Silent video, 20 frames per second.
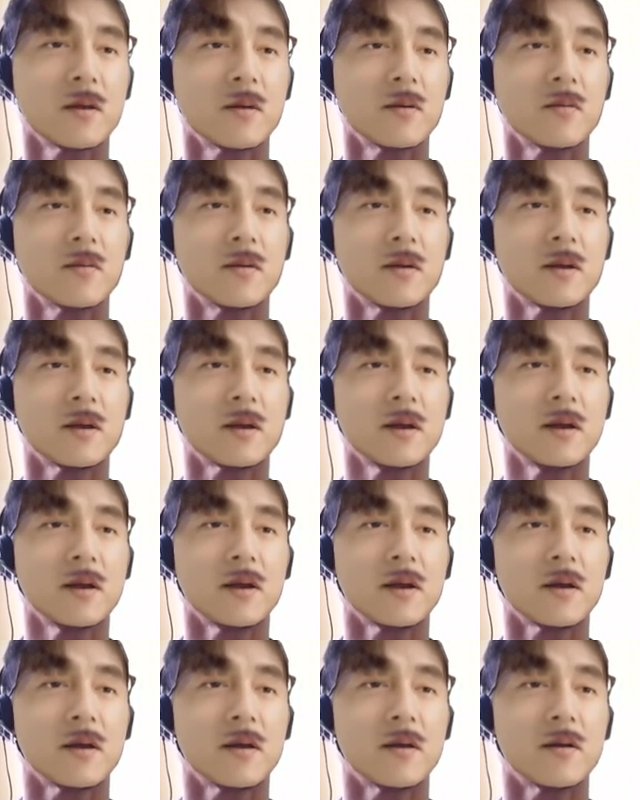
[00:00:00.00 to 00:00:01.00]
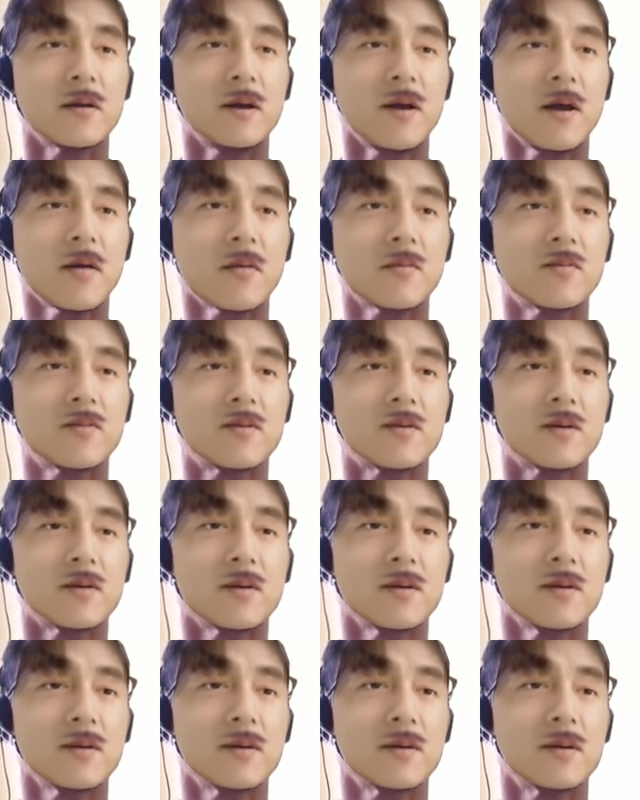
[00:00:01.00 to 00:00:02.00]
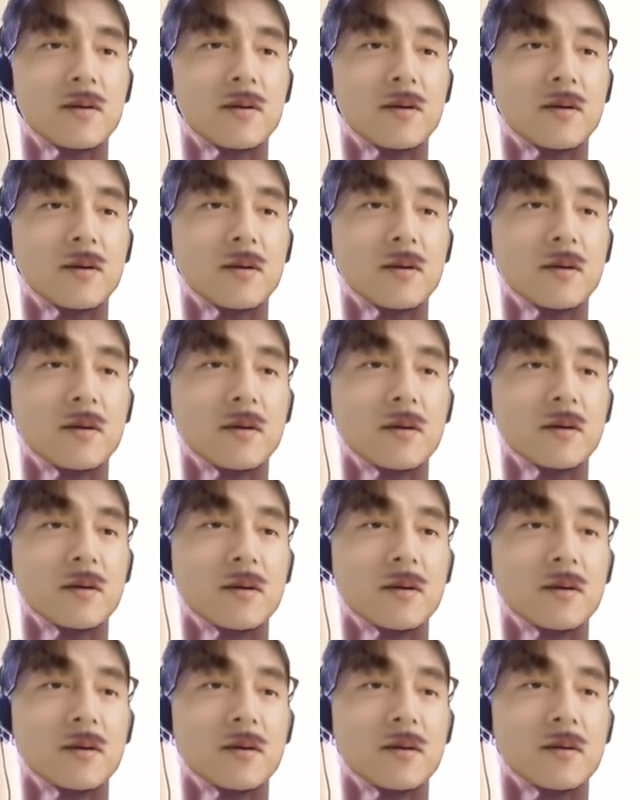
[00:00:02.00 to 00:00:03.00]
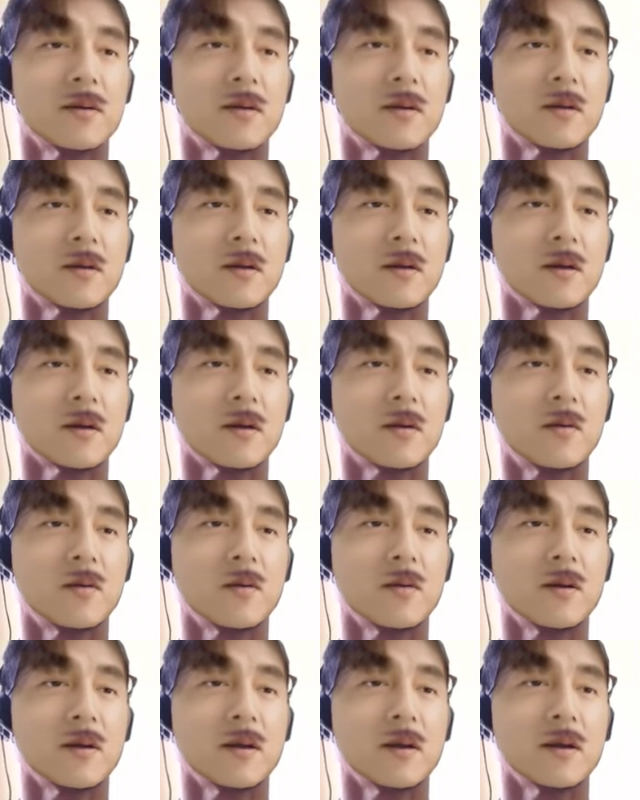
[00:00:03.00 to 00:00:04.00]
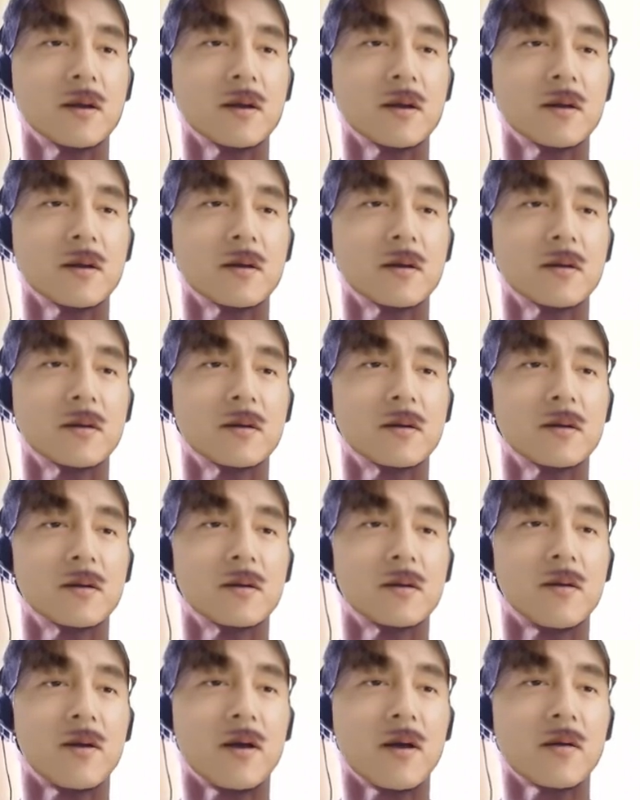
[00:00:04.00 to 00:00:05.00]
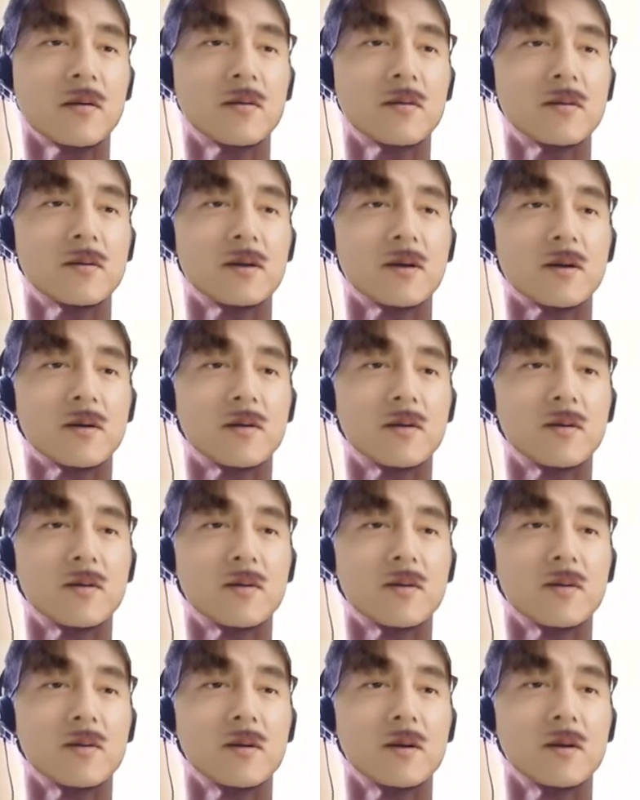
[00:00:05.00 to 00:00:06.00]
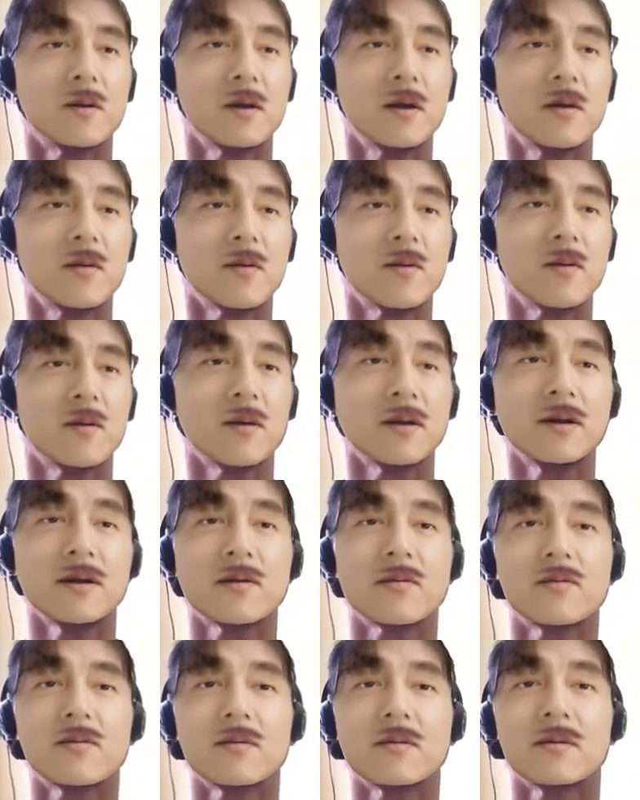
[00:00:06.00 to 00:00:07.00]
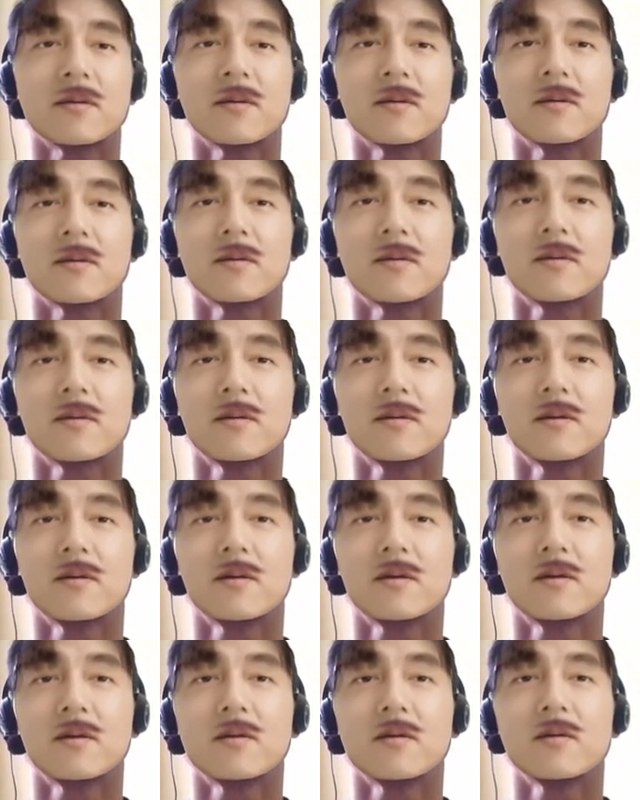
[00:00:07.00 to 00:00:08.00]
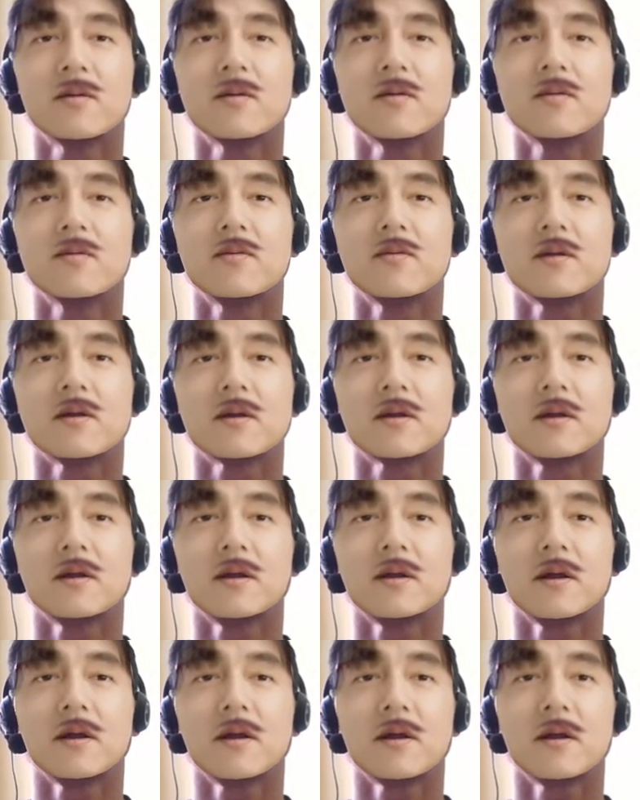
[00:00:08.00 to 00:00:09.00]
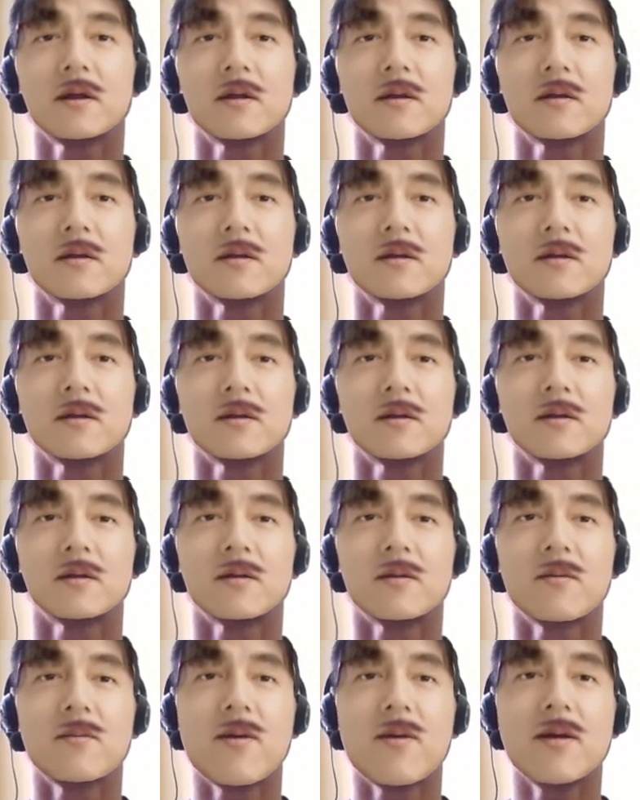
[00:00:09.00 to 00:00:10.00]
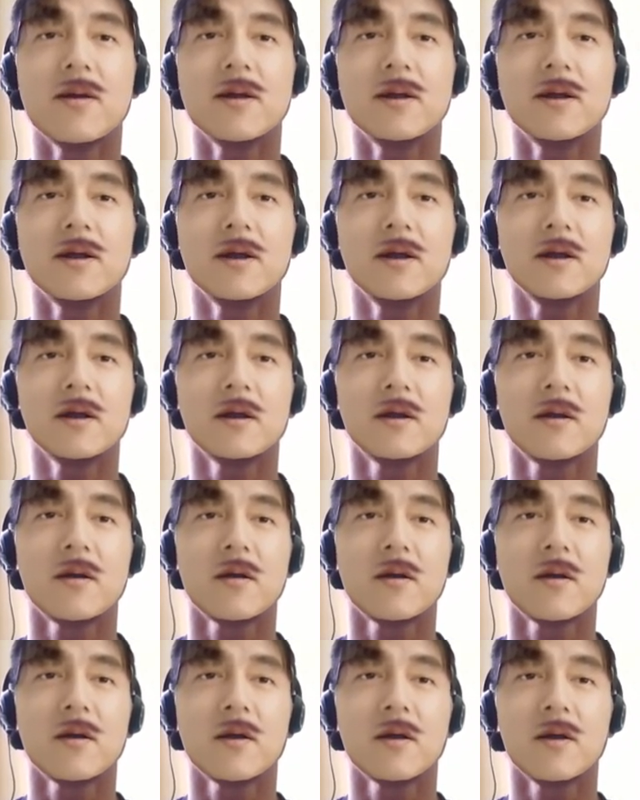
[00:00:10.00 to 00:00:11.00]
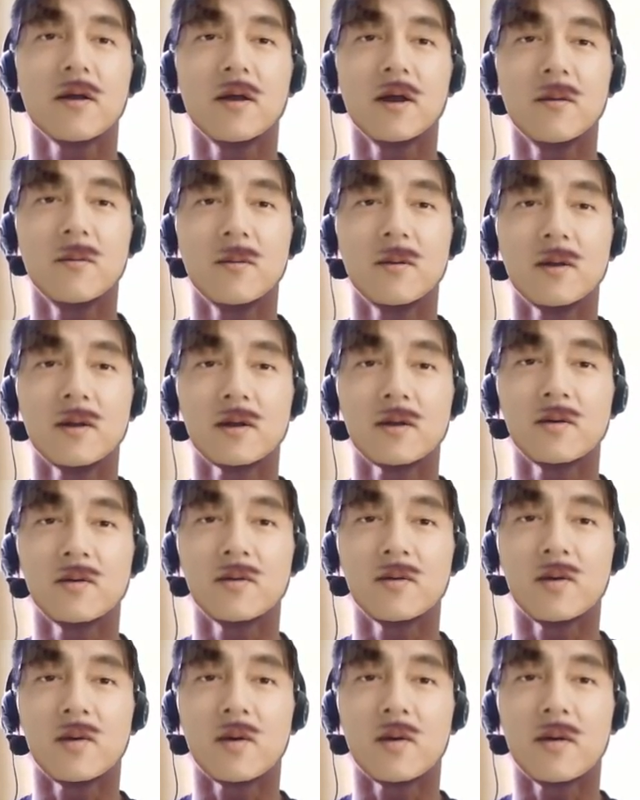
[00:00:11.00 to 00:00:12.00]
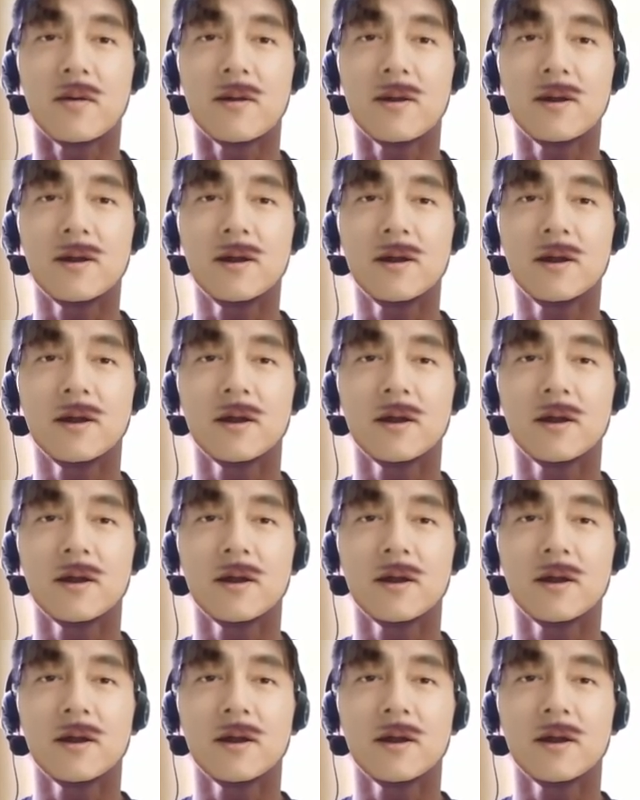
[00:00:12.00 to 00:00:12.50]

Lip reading: you can see that in the texture, you can see the Korean actor 02. If you click this one, you can see the many images you already